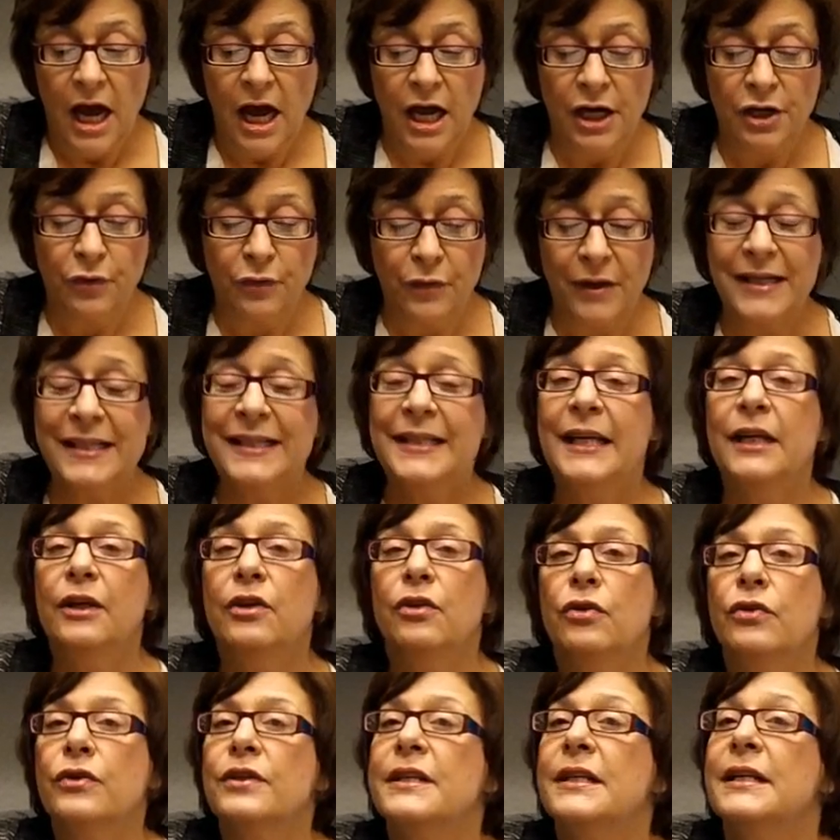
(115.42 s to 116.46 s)

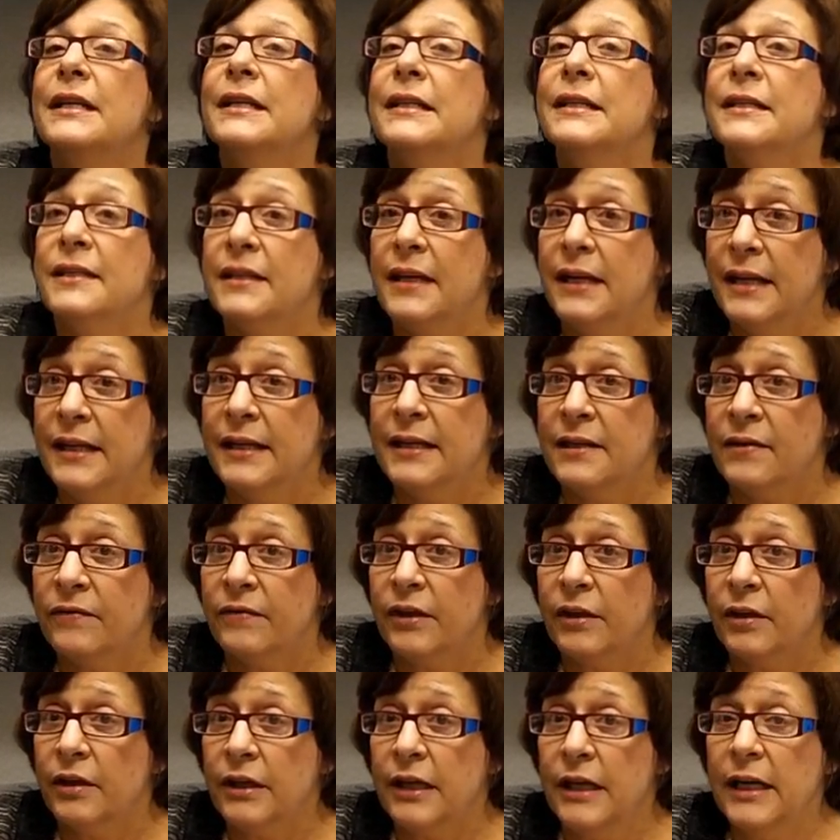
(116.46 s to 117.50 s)
Addressing nurse
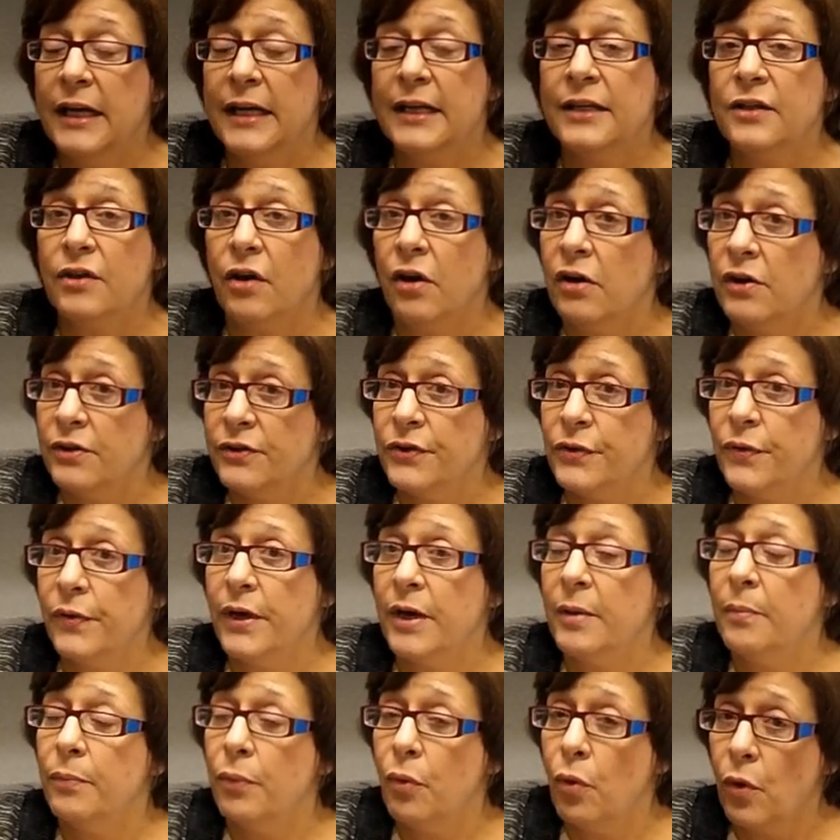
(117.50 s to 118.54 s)
incivility is also
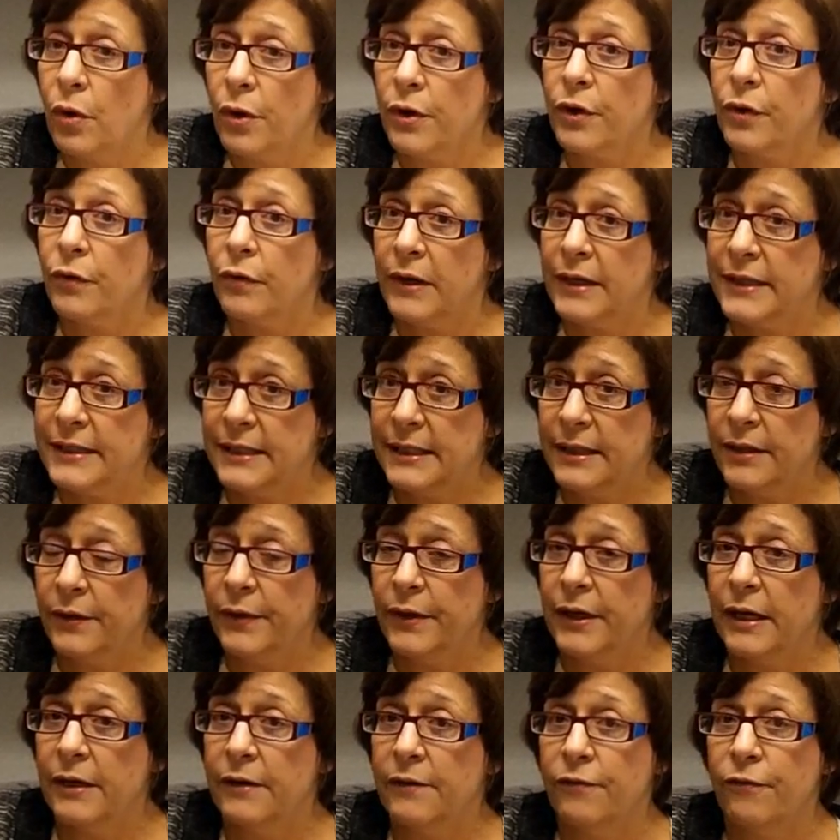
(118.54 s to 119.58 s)
an important
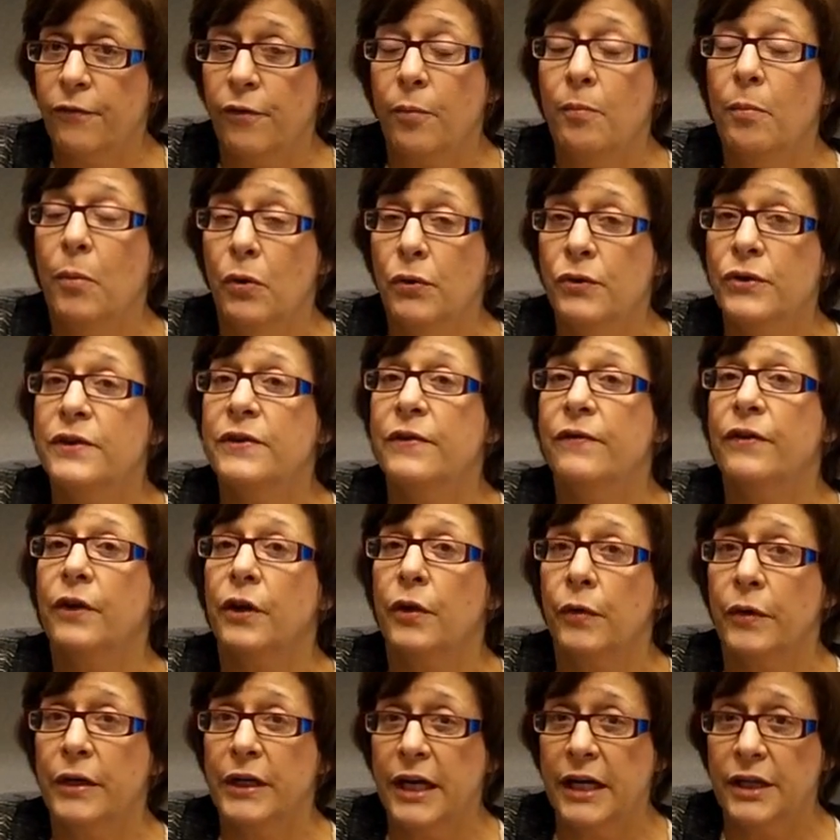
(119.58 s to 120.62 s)
criteria for most of the
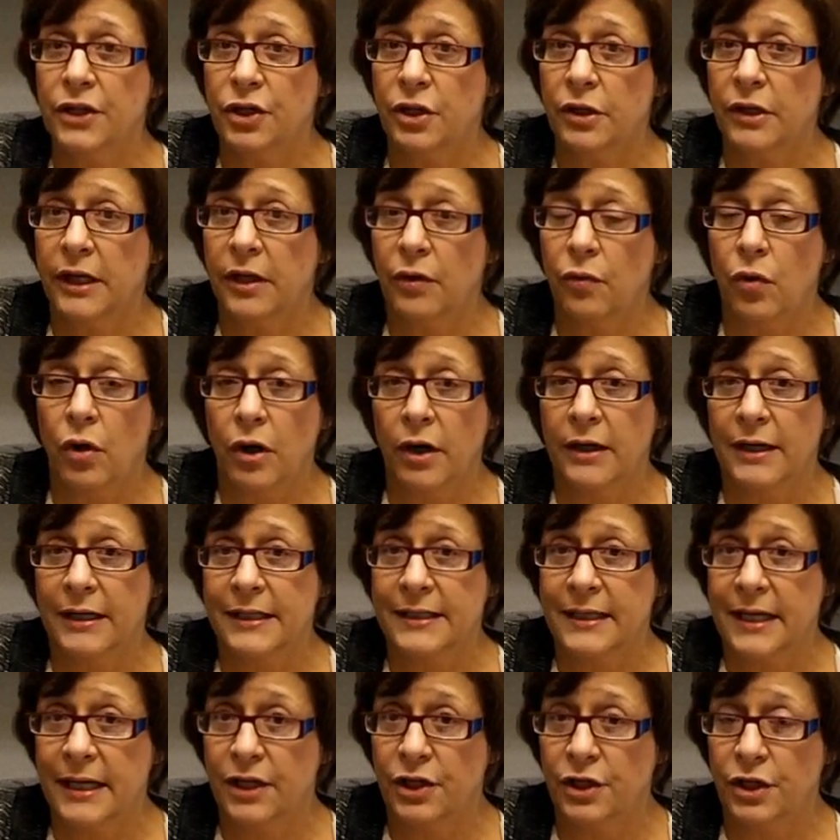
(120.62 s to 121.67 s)
credentialing
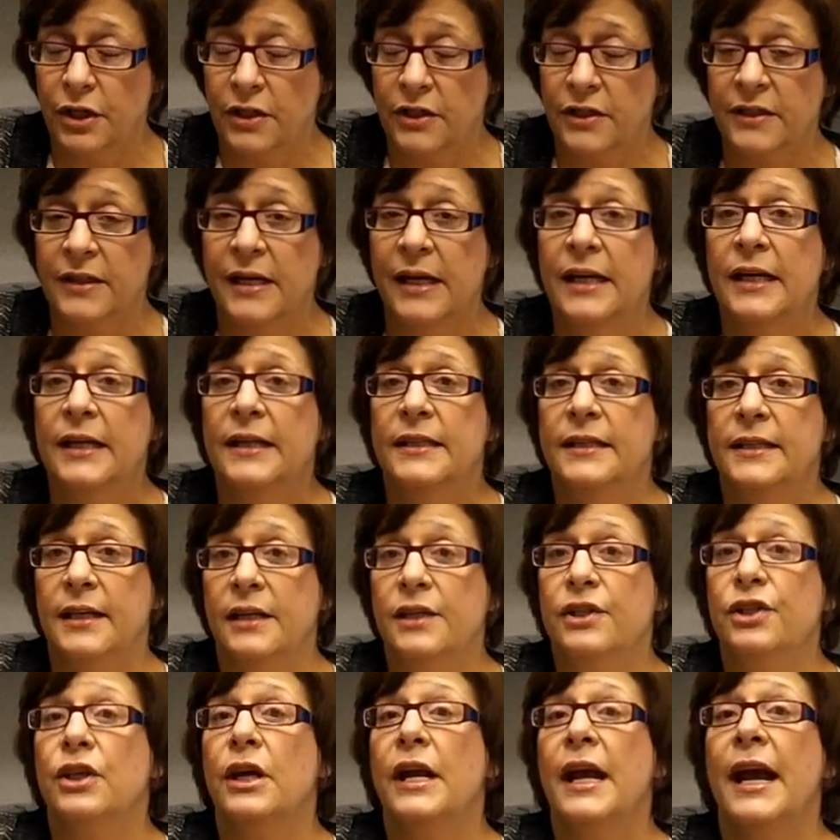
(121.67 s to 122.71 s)
organizations, such